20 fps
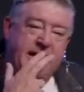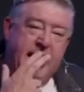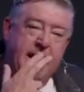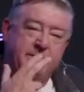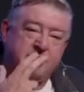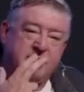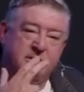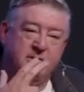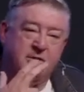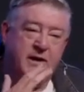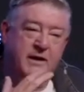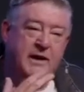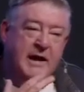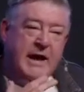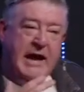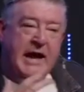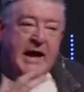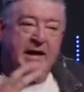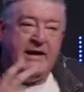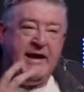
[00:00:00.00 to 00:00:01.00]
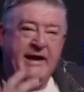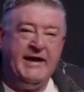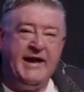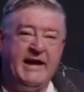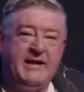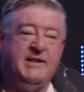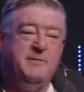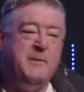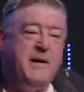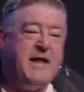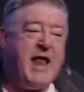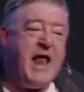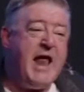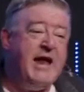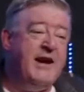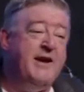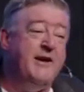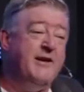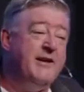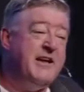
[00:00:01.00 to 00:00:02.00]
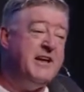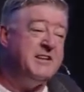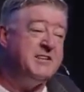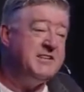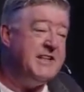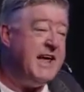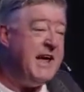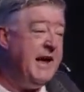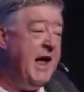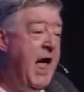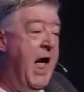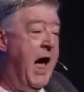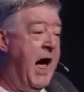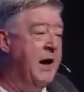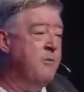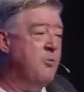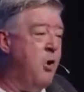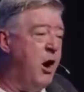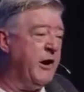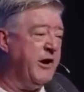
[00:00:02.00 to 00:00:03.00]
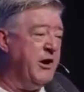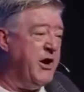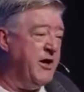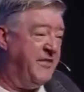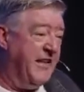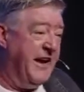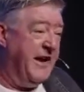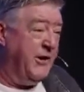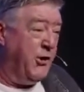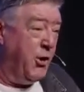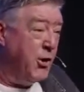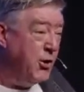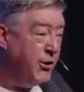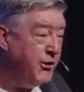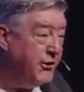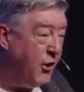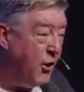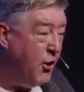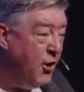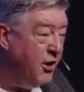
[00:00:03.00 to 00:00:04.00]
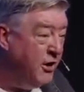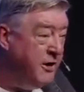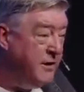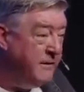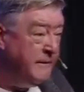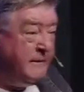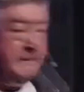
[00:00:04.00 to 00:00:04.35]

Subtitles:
it kept smoking. The next minute I heard this thing, and what do you think you're doing?